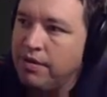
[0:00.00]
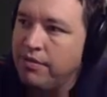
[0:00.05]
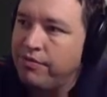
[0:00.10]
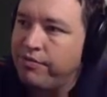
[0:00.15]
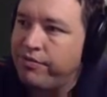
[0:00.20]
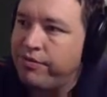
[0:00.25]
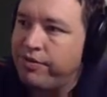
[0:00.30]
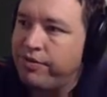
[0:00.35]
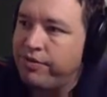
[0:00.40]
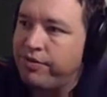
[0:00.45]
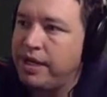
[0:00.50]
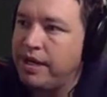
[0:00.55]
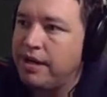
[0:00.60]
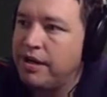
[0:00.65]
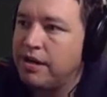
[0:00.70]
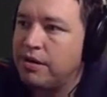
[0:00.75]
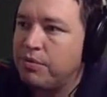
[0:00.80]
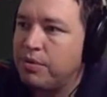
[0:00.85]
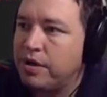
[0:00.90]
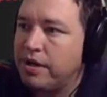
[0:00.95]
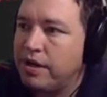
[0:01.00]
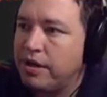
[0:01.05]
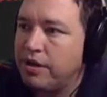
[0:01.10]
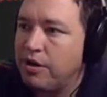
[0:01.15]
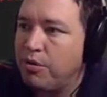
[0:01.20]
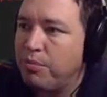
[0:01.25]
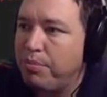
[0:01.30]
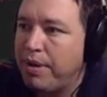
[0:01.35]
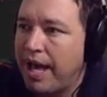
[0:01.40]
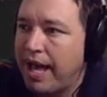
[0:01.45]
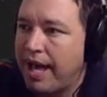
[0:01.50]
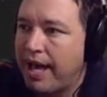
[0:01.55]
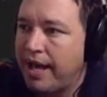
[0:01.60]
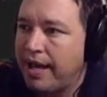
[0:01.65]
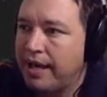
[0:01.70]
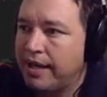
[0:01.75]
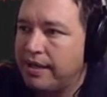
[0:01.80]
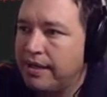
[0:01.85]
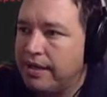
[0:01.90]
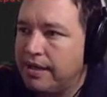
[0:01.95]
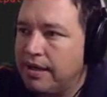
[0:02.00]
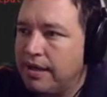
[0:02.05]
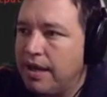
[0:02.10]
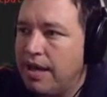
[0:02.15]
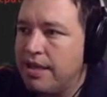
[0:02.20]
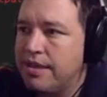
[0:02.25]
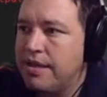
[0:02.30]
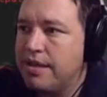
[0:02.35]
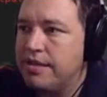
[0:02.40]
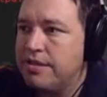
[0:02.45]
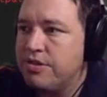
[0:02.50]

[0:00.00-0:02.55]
From here, we're going to go back and then